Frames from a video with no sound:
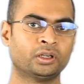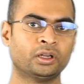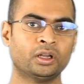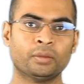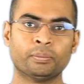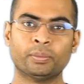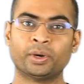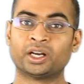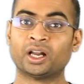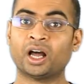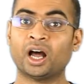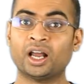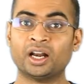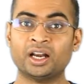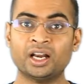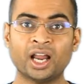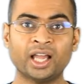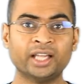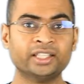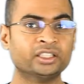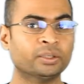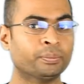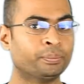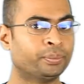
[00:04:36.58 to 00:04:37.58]
But
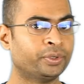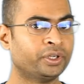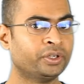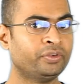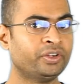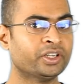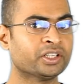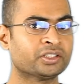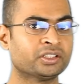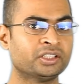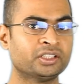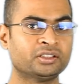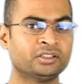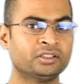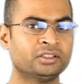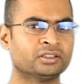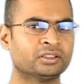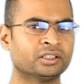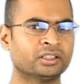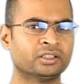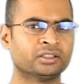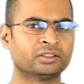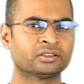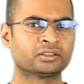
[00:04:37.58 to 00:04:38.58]
unlike the previous
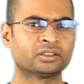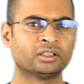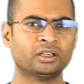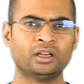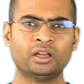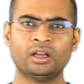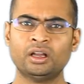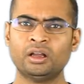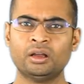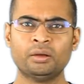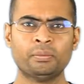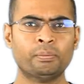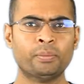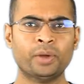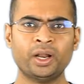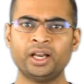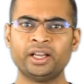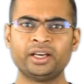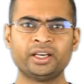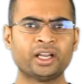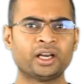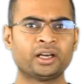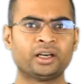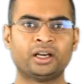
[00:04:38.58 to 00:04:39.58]
diseases,
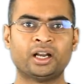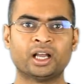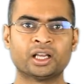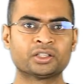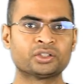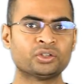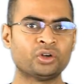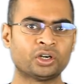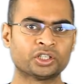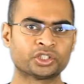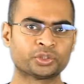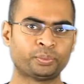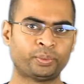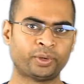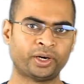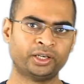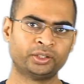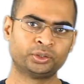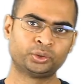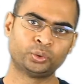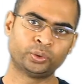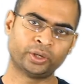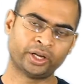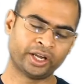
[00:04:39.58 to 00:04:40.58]
malaria does not spread
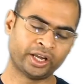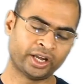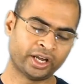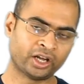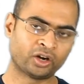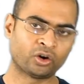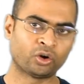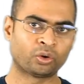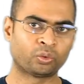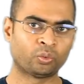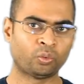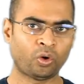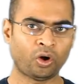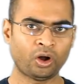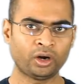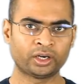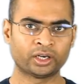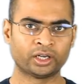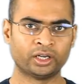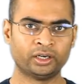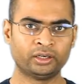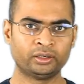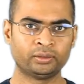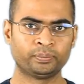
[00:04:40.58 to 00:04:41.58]
through air or
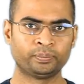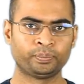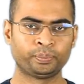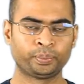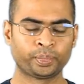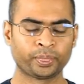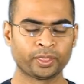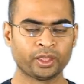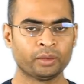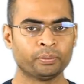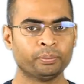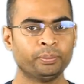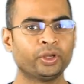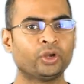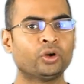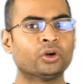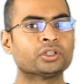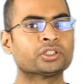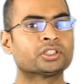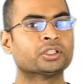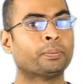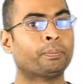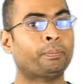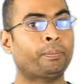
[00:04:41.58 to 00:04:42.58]
water because
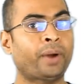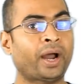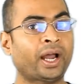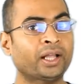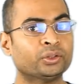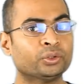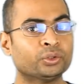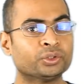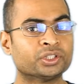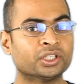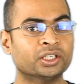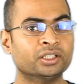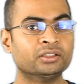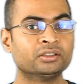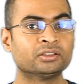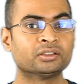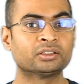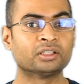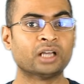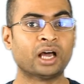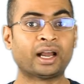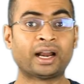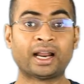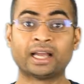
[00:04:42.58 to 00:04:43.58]
the pathogens
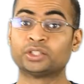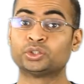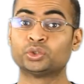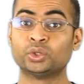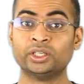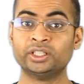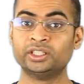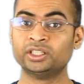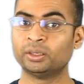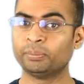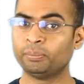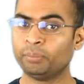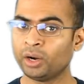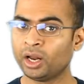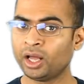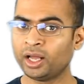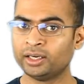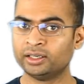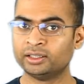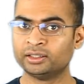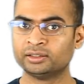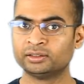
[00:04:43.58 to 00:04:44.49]
are actually in the blood.